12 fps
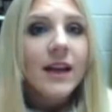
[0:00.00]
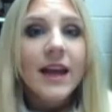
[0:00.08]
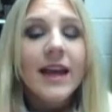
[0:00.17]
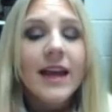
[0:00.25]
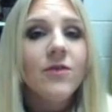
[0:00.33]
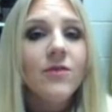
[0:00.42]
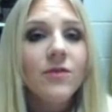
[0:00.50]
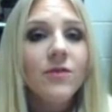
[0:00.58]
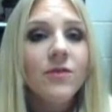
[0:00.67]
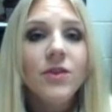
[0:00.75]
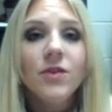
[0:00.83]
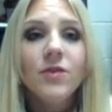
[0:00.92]
If
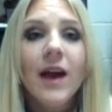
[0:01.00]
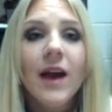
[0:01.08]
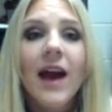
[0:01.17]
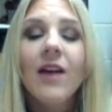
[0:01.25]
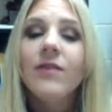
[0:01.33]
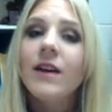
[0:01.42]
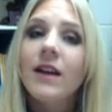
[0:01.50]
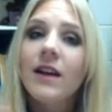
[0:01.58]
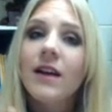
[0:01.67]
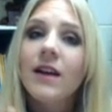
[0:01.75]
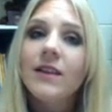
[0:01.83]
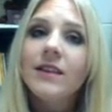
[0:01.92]
you have
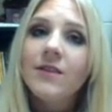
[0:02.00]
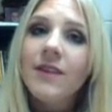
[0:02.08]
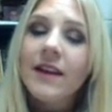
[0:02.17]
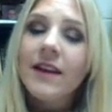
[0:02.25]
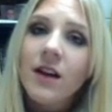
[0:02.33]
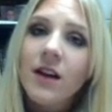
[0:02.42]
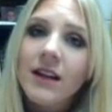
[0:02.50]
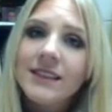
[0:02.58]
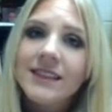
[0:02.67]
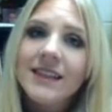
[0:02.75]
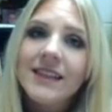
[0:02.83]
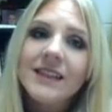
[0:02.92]
the final
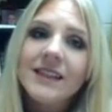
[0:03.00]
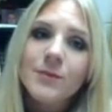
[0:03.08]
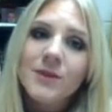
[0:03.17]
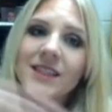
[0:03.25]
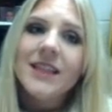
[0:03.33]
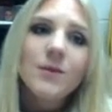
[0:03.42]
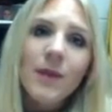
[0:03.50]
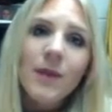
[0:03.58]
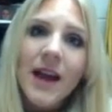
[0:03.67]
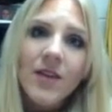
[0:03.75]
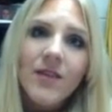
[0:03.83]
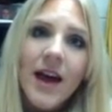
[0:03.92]
consonant is preceded
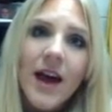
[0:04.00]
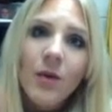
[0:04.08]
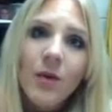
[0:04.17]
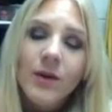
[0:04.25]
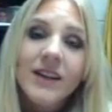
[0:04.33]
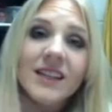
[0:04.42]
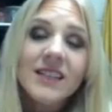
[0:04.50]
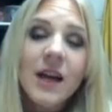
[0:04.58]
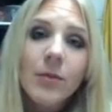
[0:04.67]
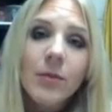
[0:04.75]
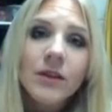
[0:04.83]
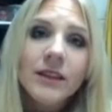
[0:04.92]
by a vowel, we're going to
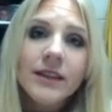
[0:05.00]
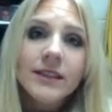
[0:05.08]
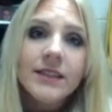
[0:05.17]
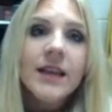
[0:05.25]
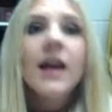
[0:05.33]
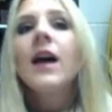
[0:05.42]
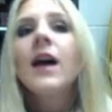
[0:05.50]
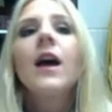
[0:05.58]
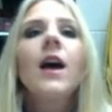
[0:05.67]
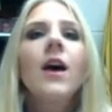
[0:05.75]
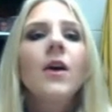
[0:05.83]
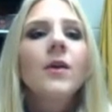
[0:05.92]
double it.
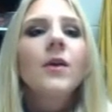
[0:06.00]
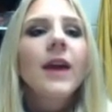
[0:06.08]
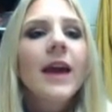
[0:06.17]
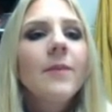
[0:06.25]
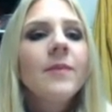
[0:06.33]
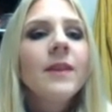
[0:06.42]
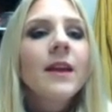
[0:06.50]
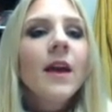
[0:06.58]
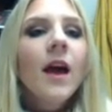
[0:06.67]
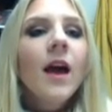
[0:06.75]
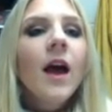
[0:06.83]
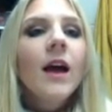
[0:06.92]
Okay.
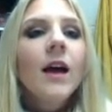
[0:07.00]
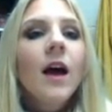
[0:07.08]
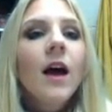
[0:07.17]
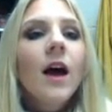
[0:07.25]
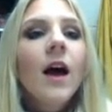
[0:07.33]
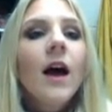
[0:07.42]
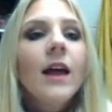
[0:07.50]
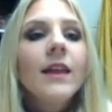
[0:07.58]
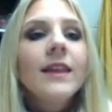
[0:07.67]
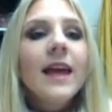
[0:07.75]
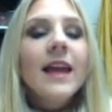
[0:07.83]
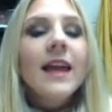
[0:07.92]

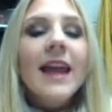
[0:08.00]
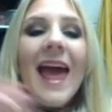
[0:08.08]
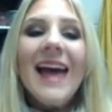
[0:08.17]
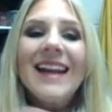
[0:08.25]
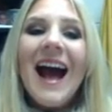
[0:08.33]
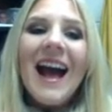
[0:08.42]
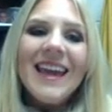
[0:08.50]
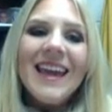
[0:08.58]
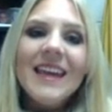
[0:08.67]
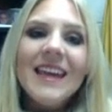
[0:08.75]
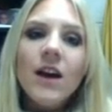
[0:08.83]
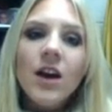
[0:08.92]
Then add
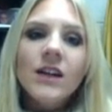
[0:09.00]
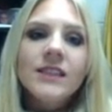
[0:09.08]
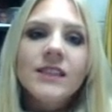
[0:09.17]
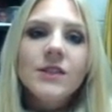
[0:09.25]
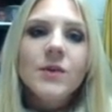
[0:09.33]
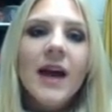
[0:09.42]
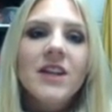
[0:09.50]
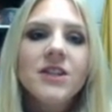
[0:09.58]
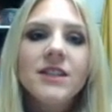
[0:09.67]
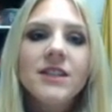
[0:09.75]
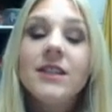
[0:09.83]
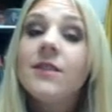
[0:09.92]
IER to
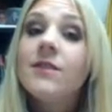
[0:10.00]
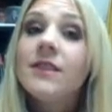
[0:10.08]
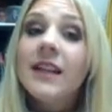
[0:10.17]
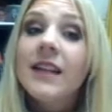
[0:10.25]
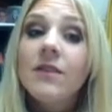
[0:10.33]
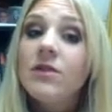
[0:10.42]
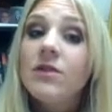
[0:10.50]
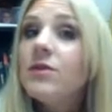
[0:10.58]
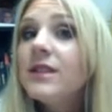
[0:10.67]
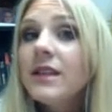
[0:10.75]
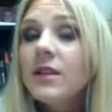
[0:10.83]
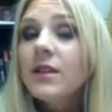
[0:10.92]
adjectives that have two
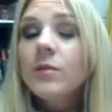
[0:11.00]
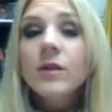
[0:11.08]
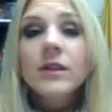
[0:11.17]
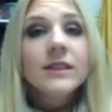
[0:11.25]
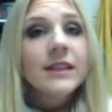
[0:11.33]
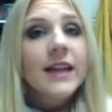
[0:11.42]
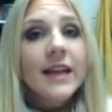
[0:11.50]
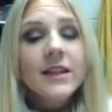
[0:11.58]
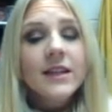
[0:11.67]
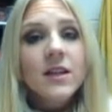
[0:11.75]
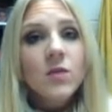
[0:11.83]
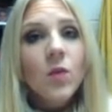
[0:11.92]
syllables and end
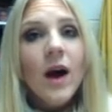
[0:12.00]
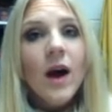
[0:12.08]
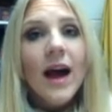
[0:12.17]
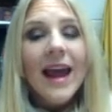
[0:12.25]
in Y.